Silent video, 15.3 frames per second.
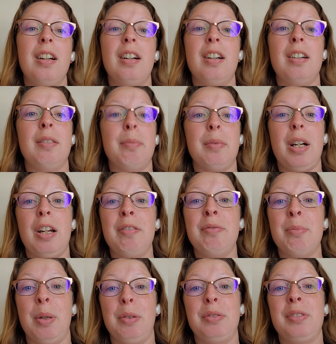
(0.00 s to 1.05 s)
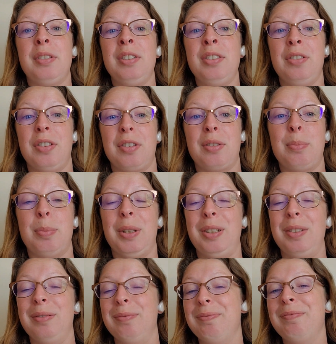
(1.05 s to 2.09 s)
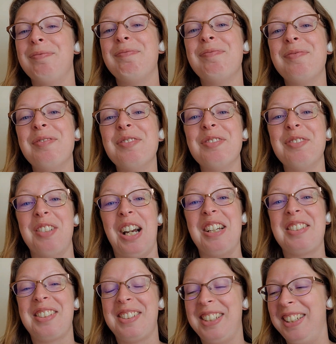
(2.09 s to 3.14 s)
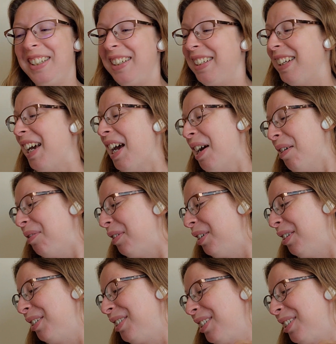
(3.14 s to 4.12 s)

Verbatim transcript: Um, I've mostly just been resting after